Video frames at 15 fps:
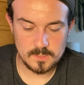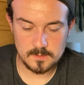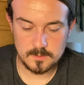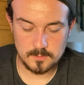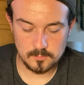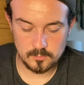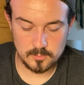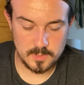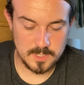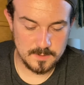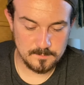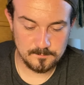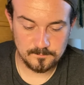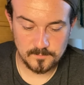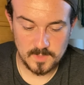Alright.
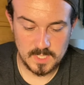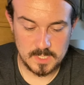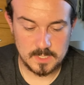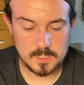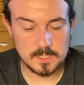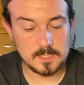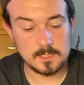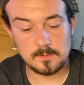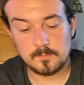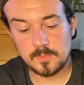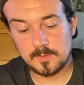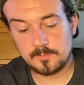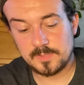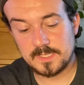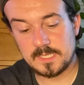
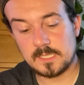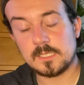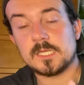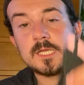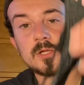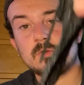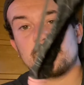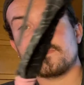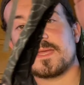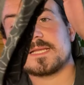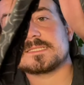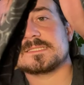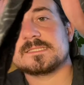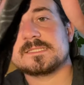But yeah, going back